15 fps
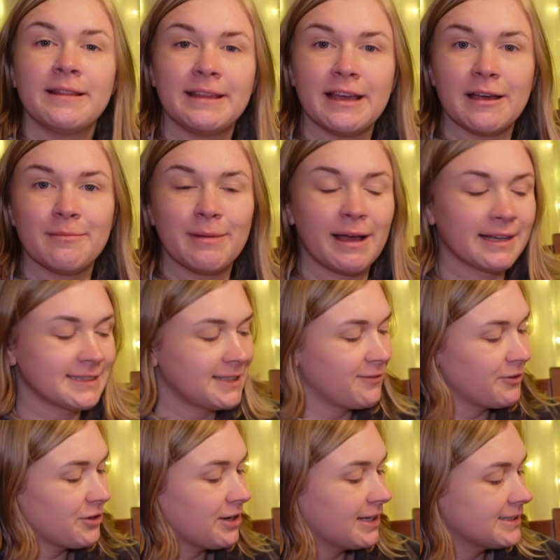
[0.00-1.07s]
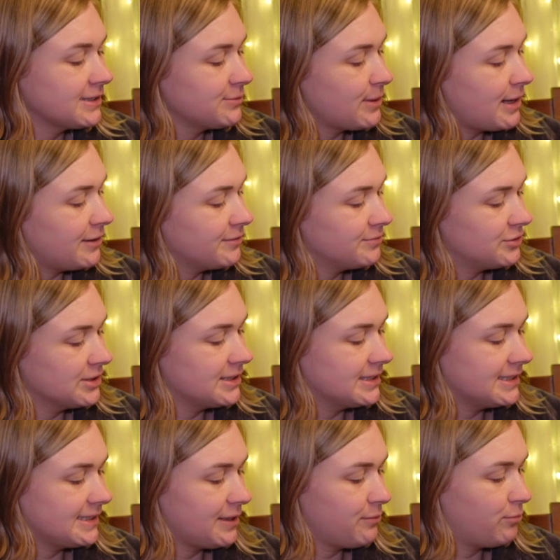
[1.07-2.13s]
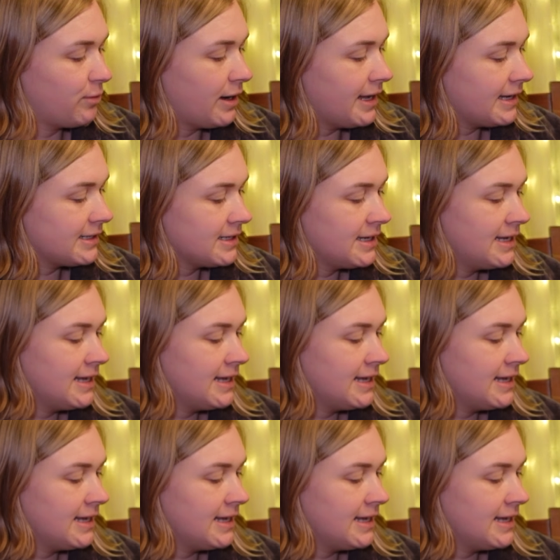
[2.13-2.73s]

the unboxing for you guys as well, just to see what